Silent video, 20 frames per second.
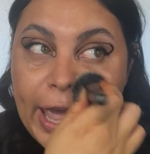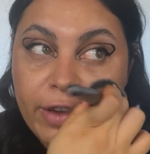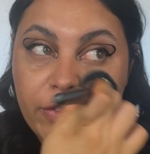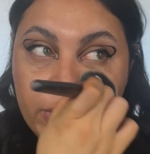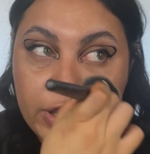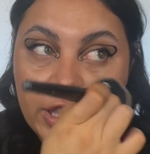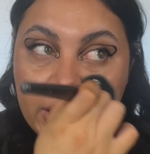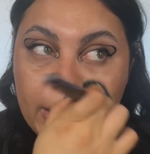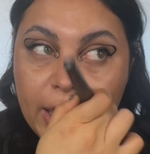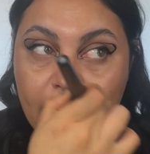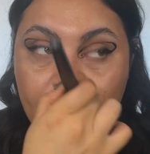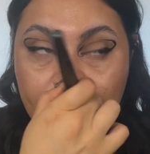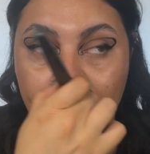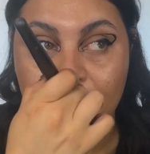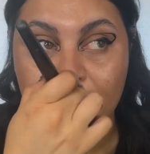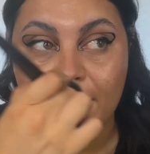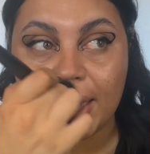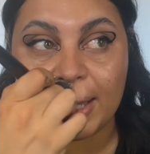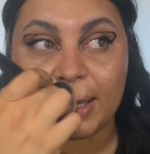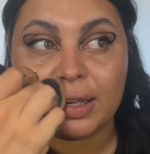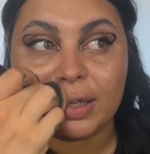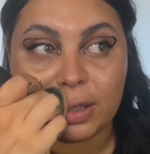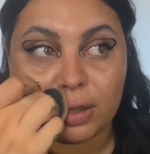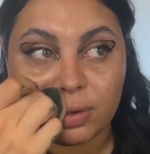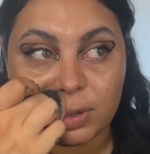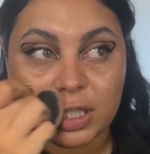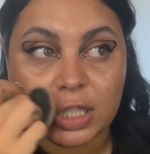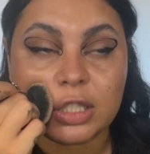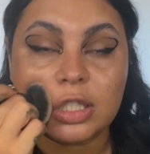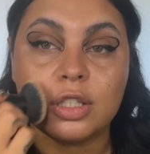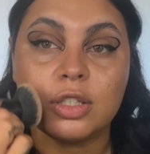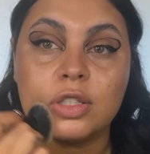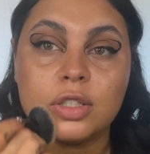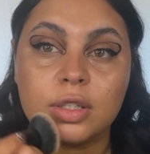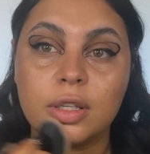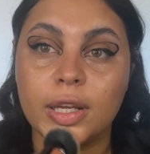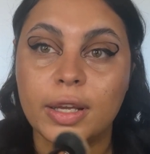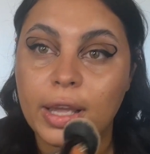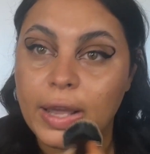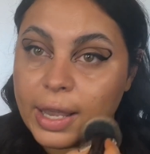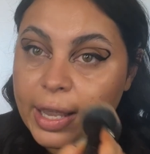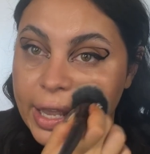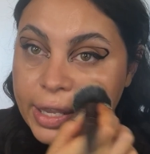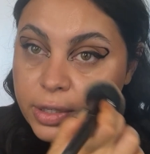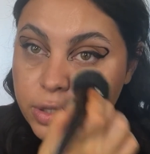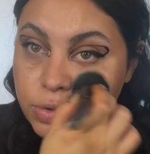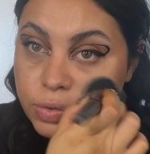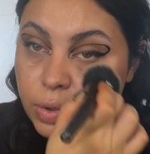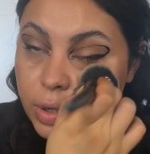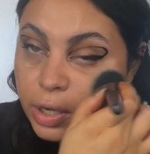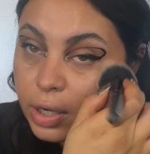everything that Megan uses is